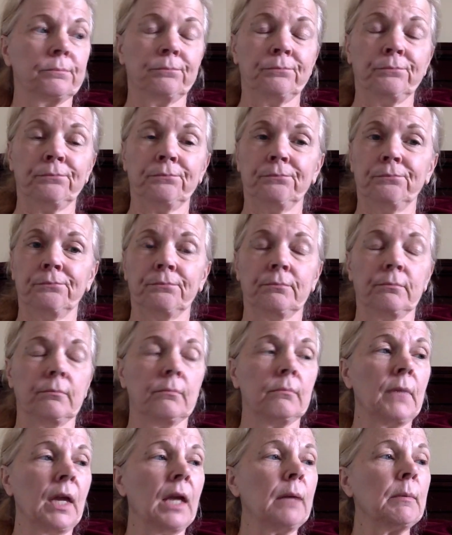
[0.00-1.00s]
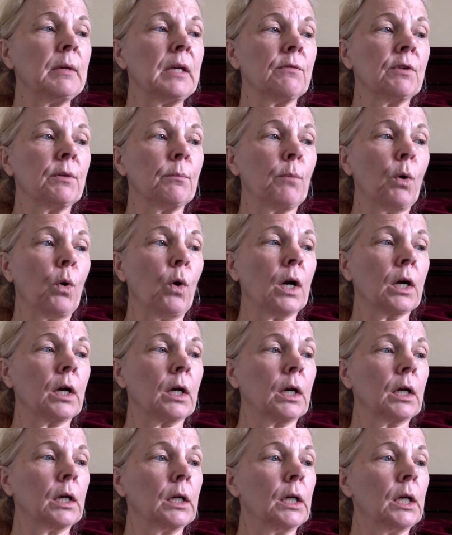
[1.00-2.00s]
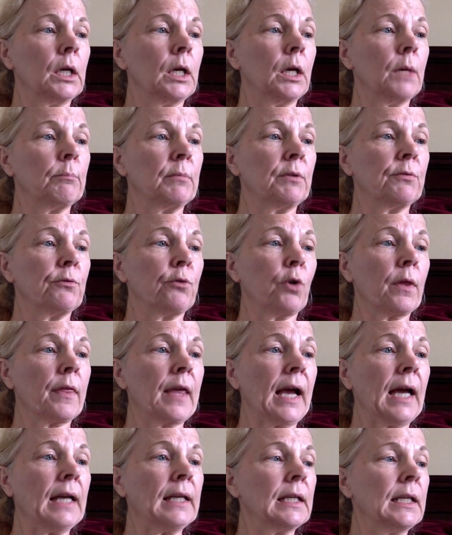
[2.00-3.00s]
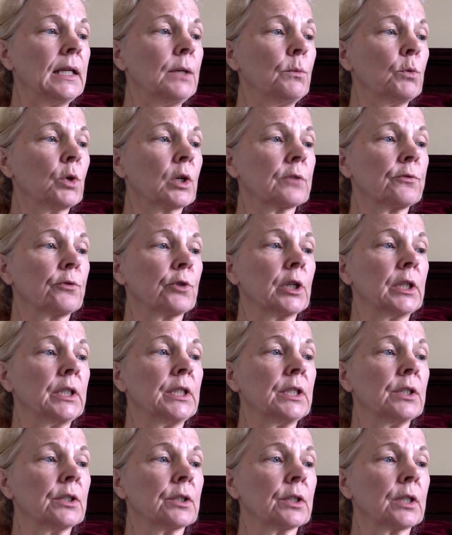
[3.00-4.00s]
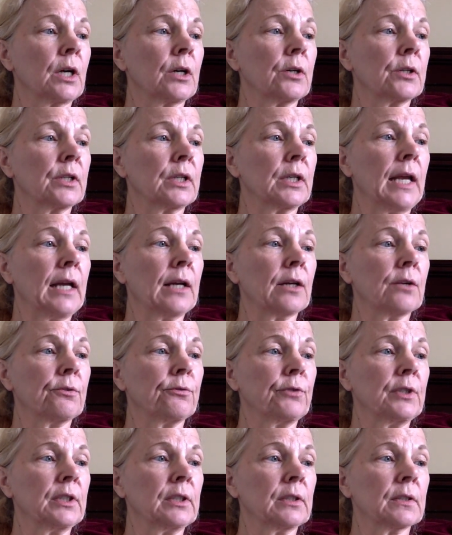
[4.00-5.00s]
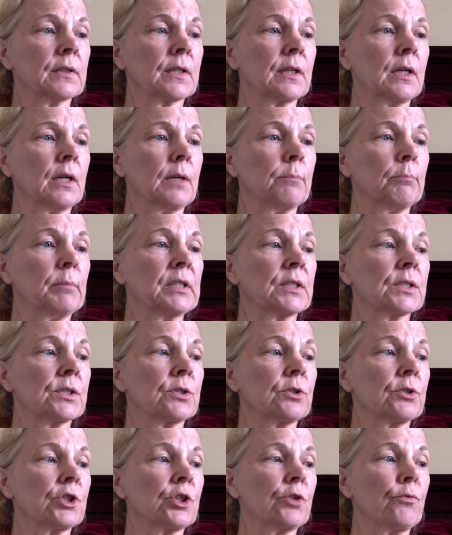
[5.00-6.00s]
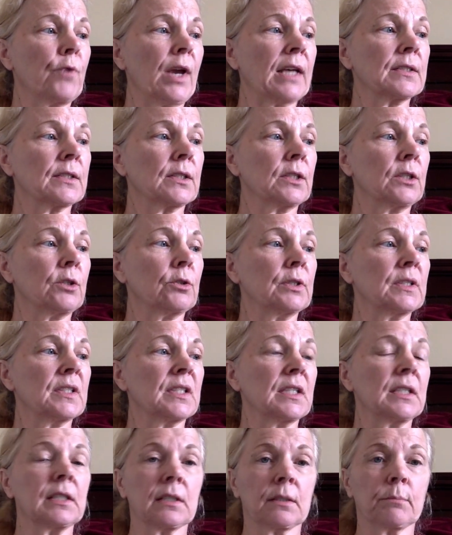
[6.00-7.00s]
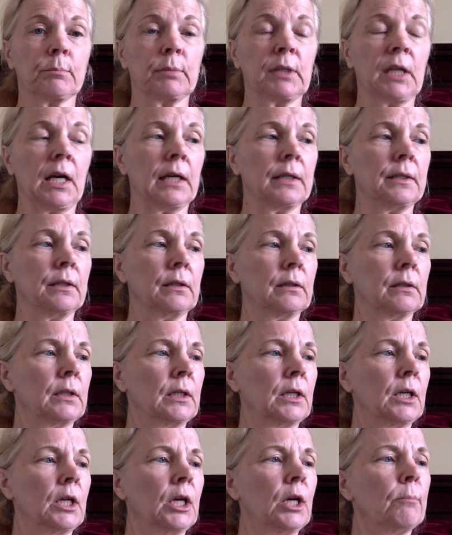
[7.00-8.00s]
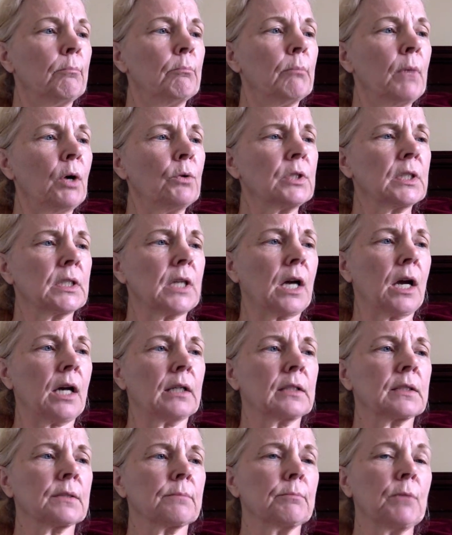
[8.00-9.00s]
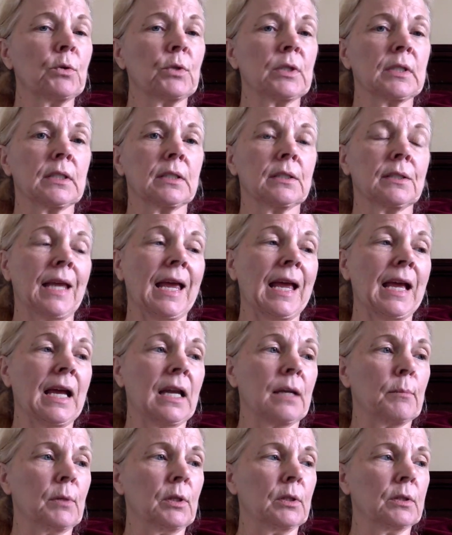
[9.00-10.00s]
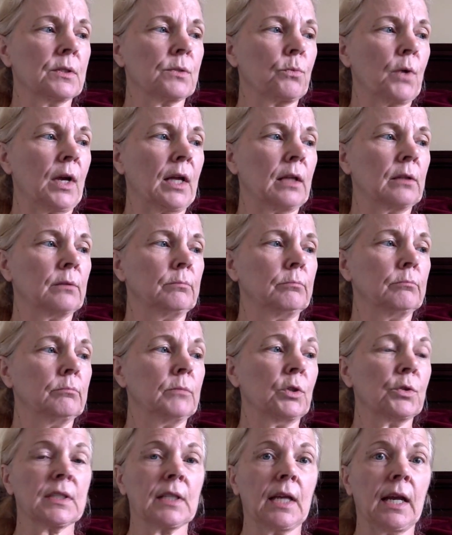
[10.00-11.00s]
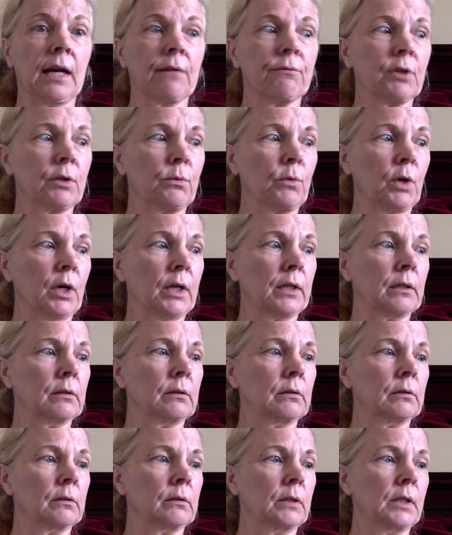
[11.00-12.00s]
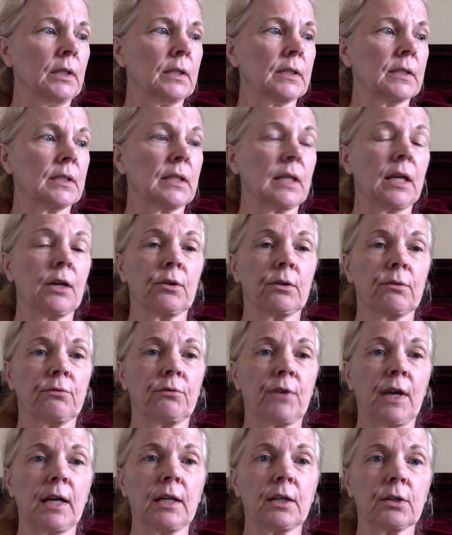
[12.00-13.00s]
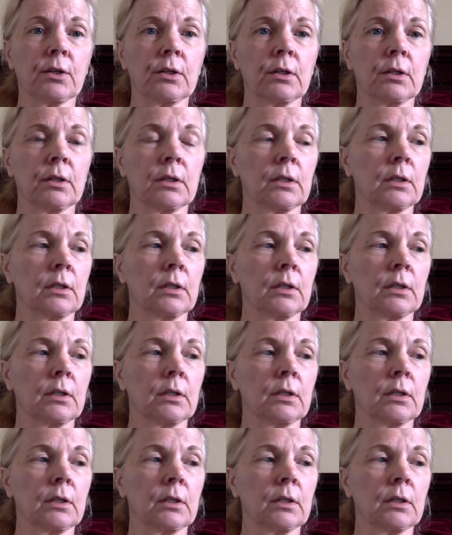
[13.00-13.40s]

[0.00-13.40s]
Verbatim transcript: Hmm, maybe even more. Before that, he worked for a year guarding airfields but search and rescue is in his blood. Most dogs, most animals, well, most everyone is scared of fire.